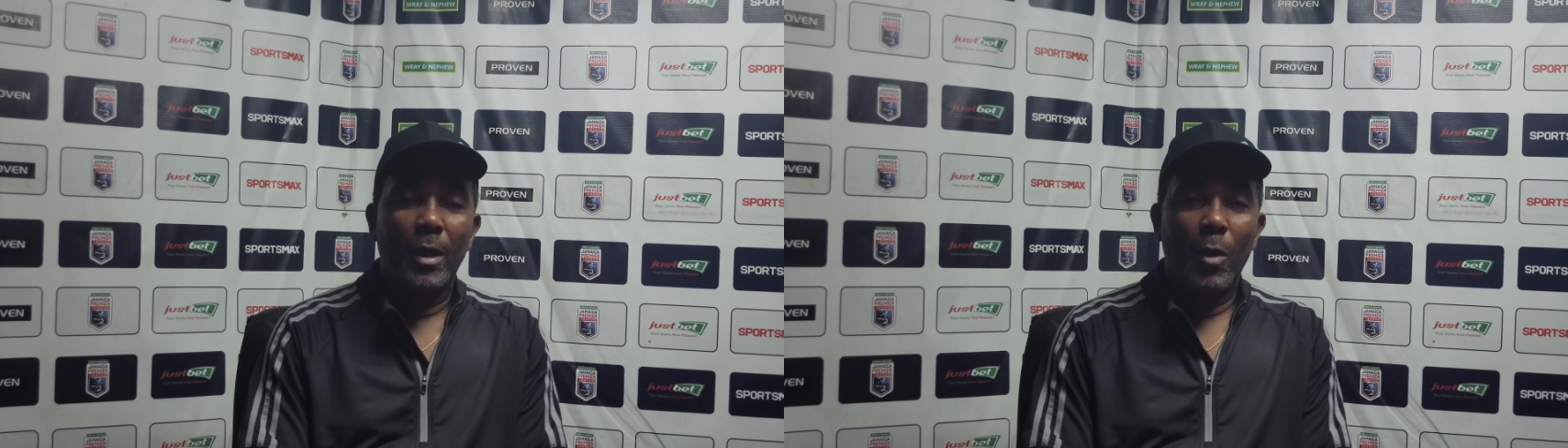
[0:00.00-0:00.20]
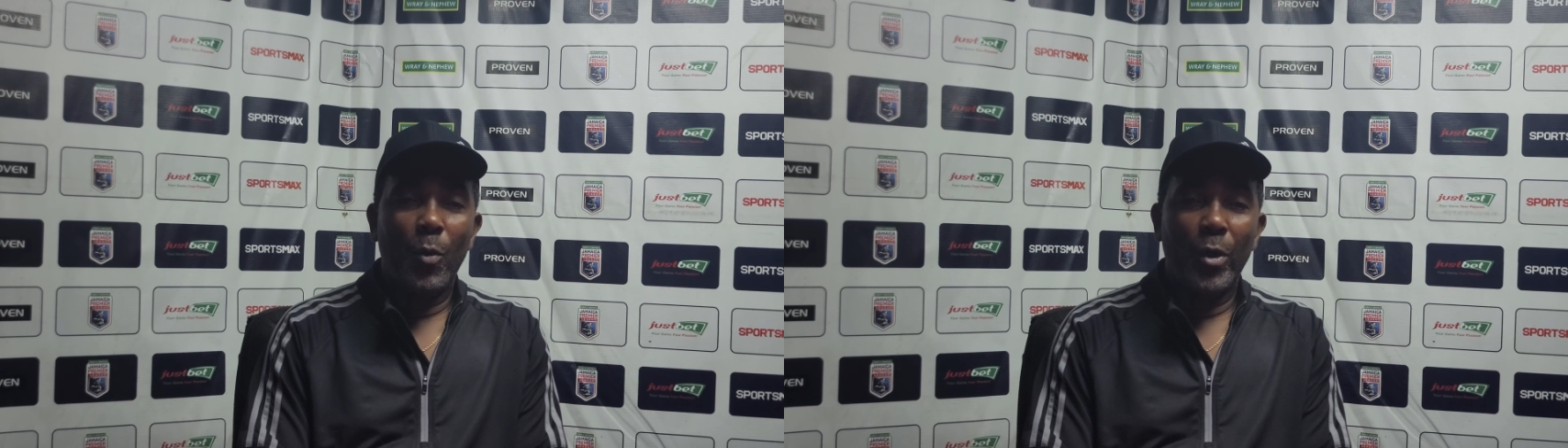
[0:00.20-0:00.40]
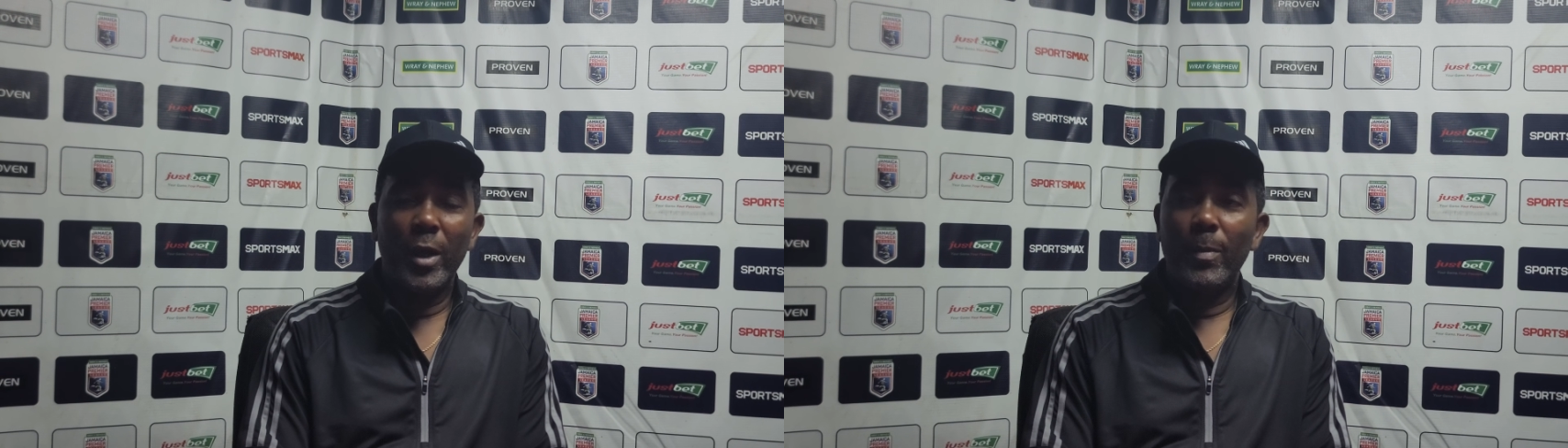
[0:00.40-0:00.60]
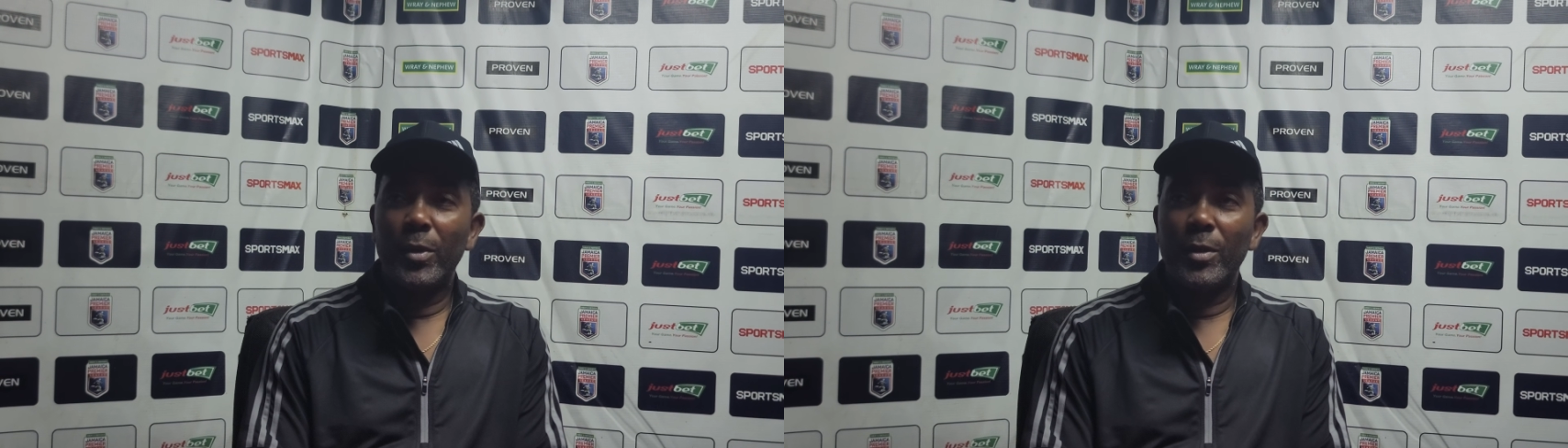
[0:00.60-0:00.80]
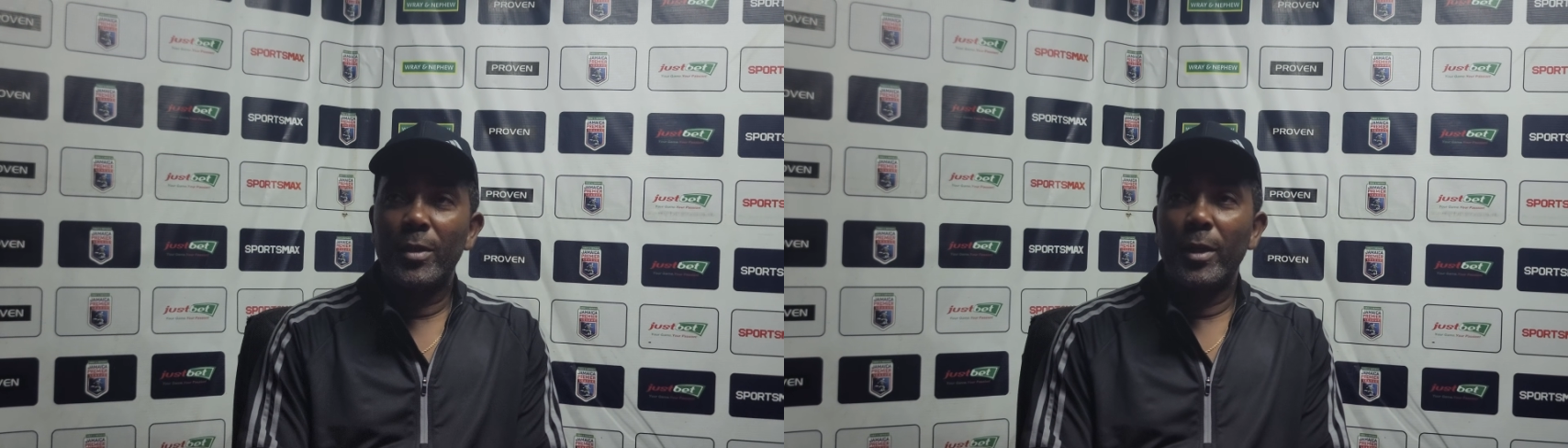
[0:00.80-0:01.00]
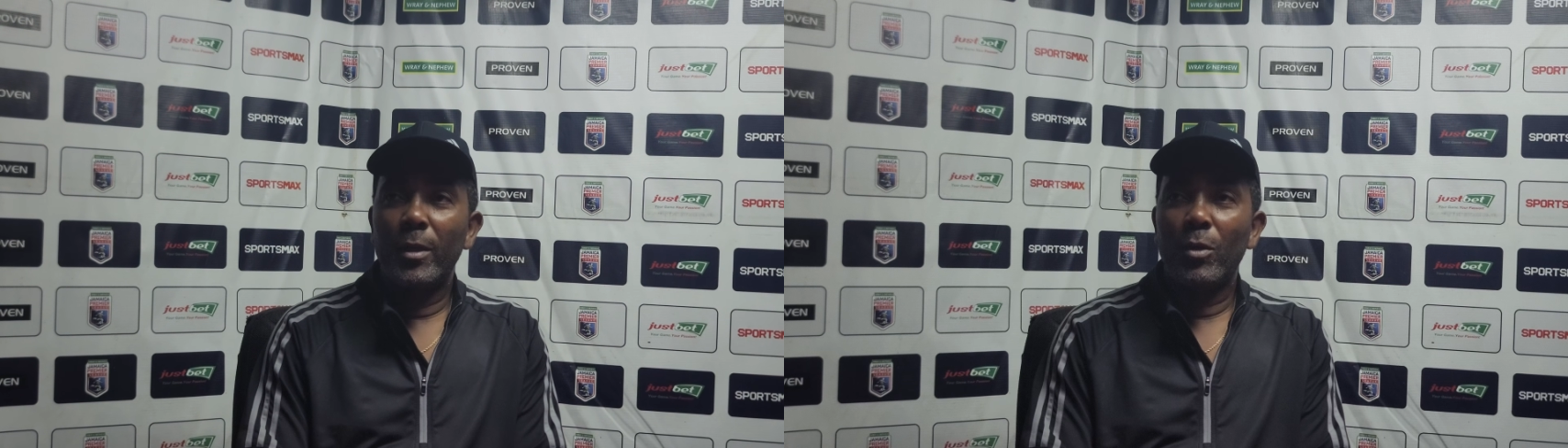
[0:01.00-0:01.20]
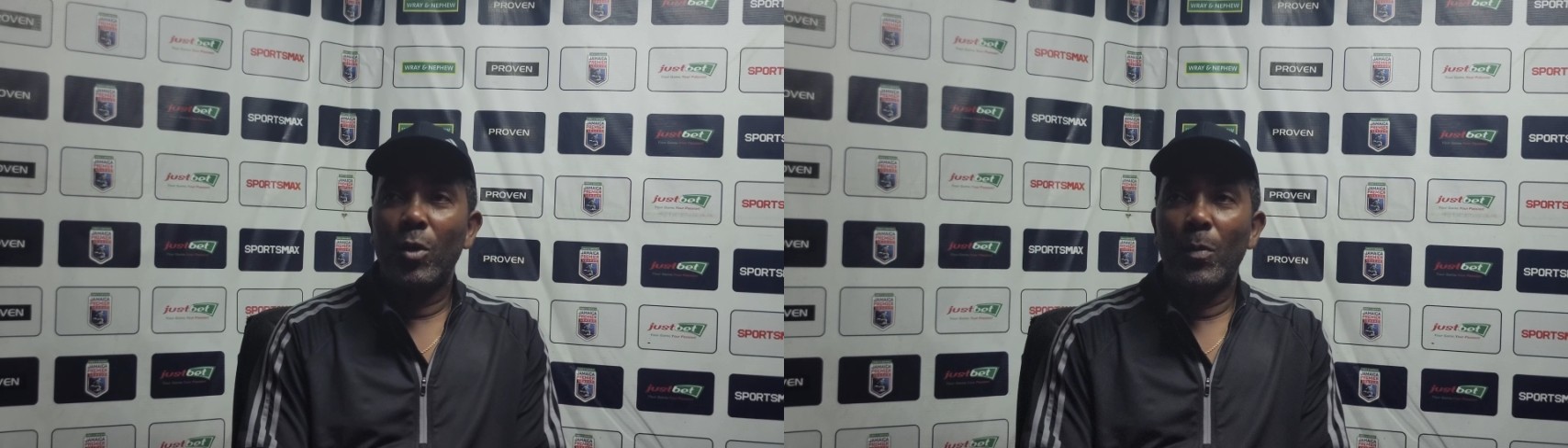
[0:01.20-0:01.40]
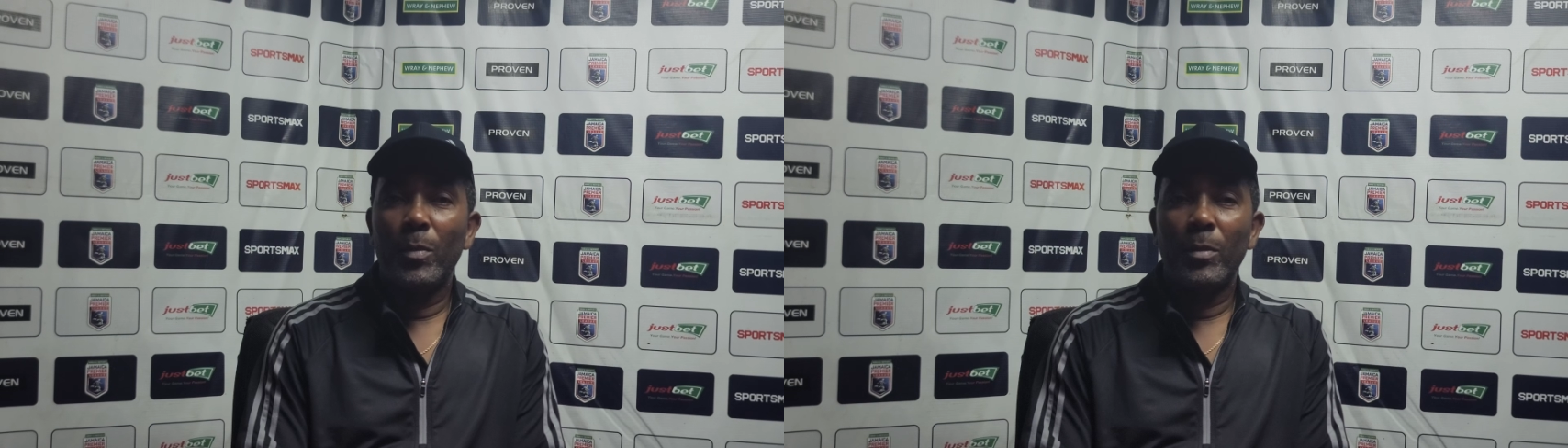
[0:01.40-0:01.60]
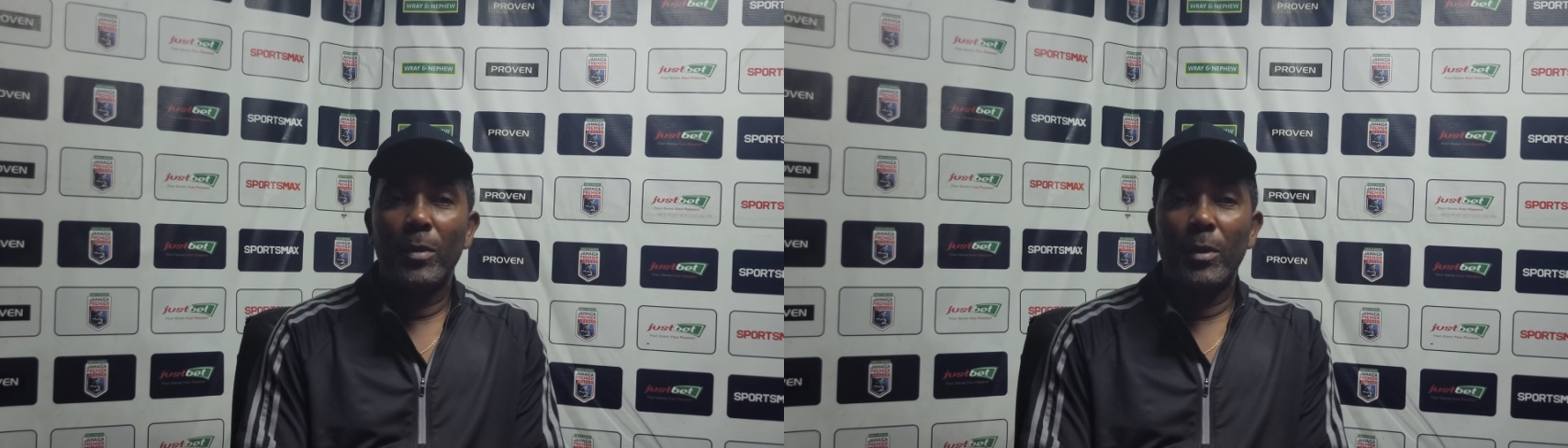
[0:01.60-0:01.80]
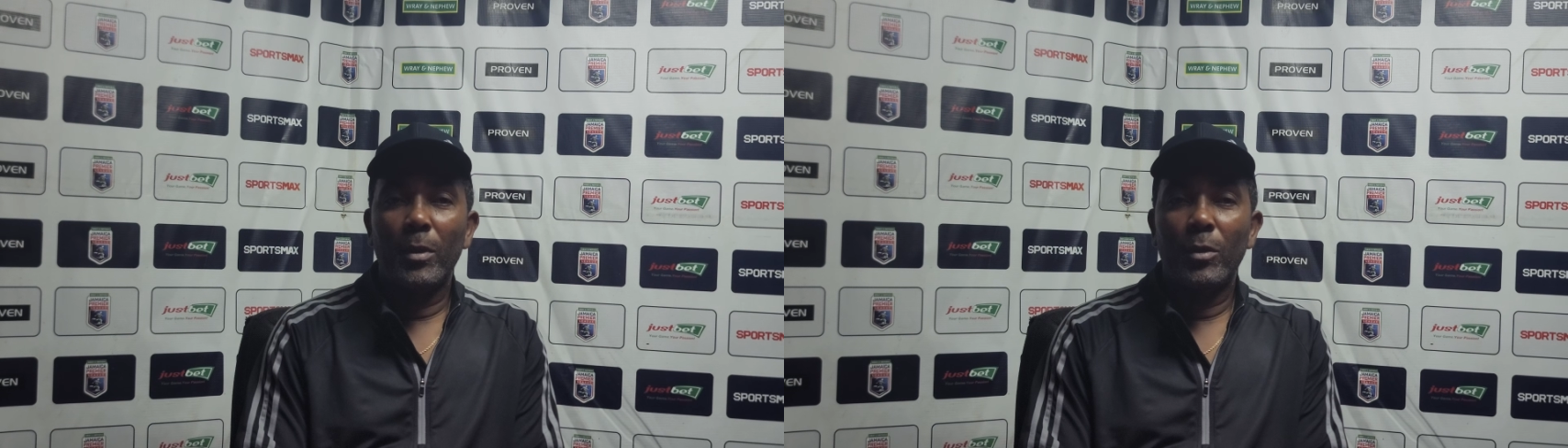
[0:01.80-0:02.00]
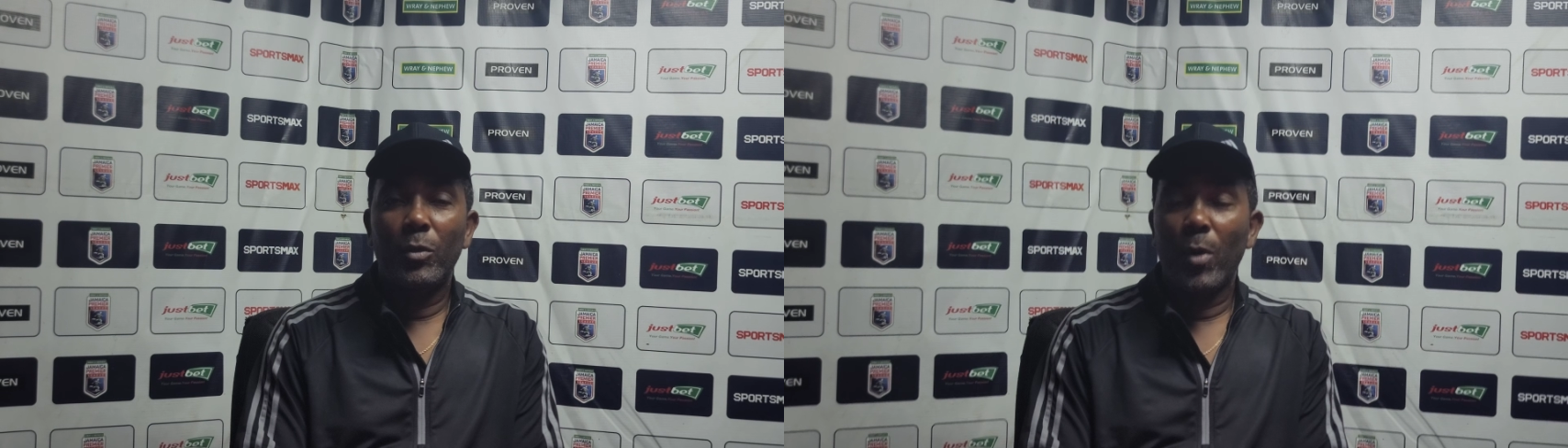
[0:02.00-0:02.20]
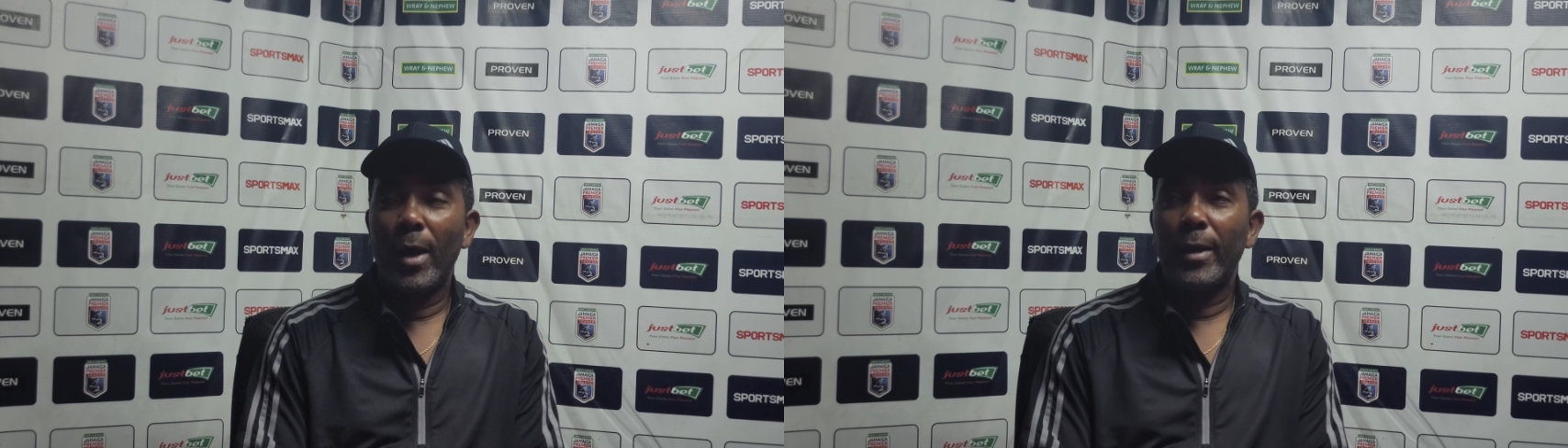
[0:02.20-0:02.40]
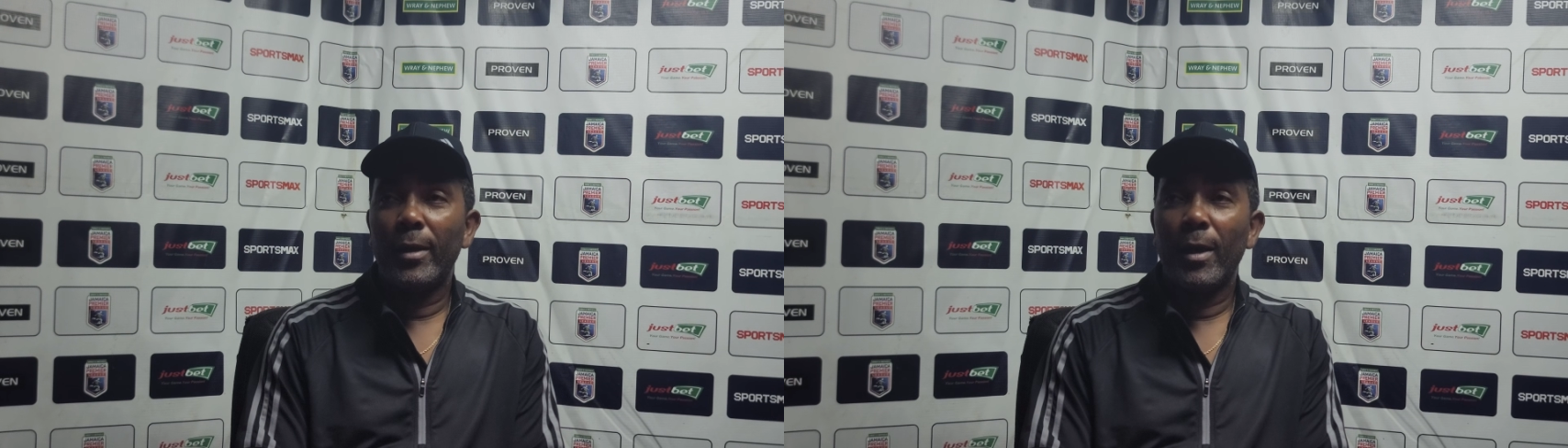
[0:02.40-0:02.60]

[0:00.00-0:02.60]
and we're able to still come to one